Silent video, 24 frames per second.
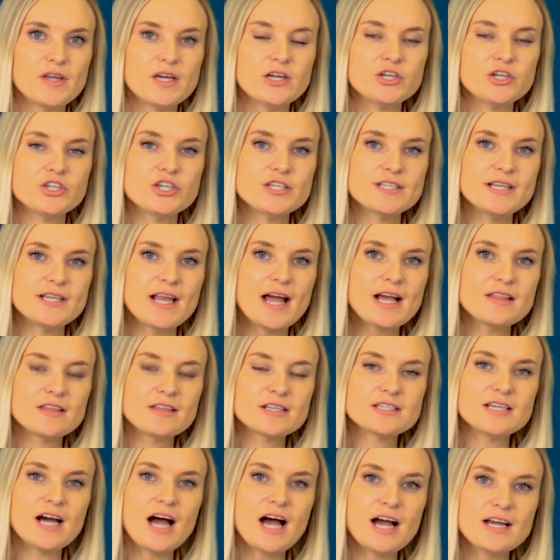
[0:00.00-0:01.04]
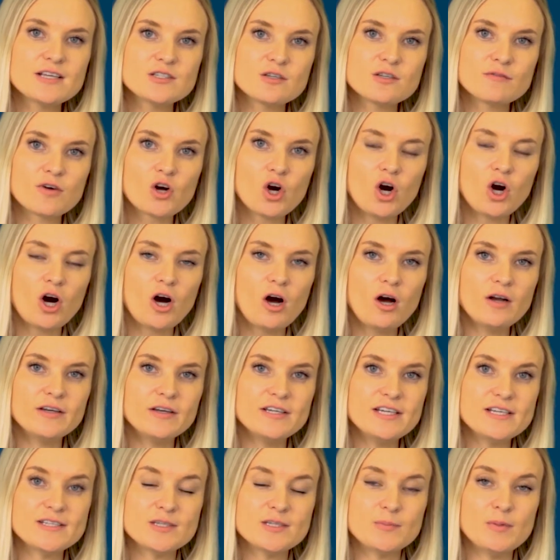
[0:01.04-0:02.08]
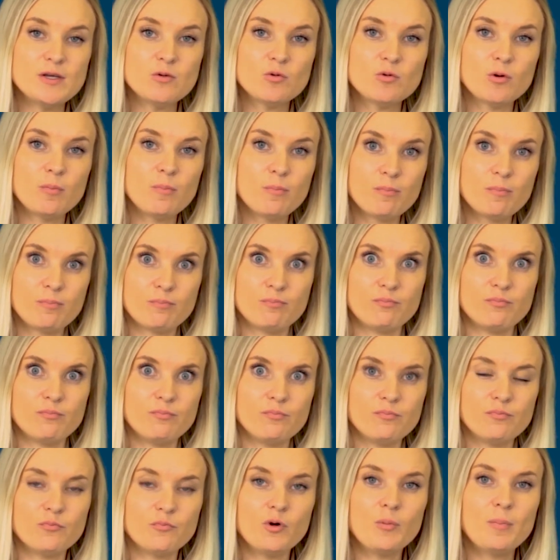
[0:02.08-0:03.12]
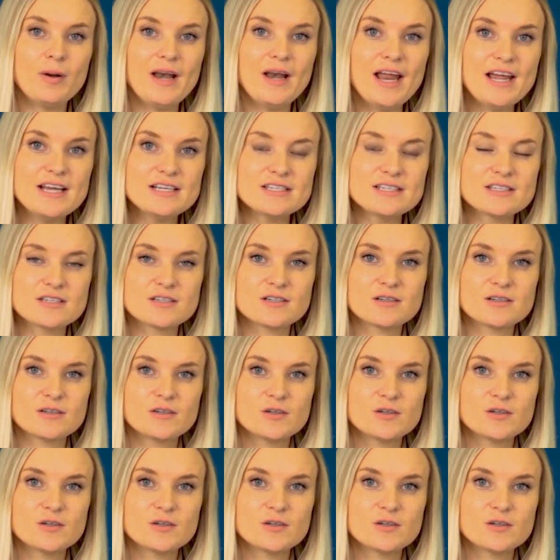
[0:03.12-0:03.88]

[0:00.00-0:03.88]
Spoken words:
Just like the tires of a car need to be replaced,